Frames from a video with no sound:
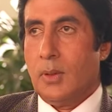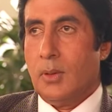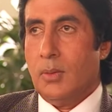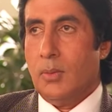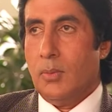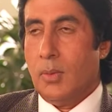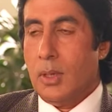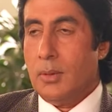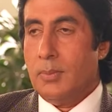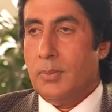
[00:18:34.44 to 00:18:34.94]

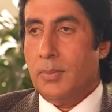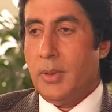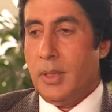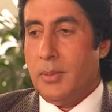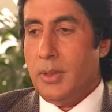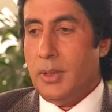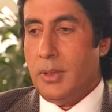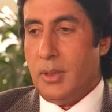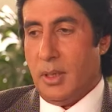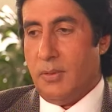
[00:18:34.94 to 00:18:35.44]
Well,
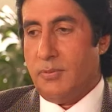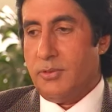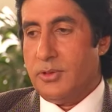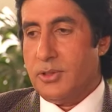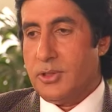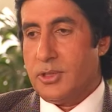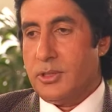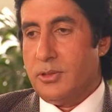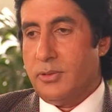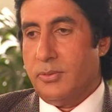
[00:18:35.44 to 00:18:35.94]
maybe after
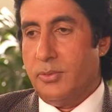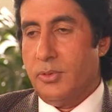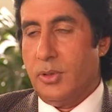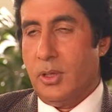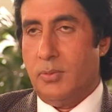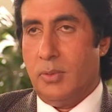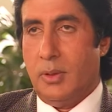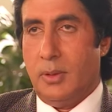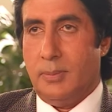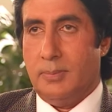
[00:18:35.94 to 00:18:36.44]
this interview I
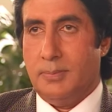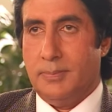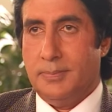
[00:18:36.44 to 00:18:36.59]
will.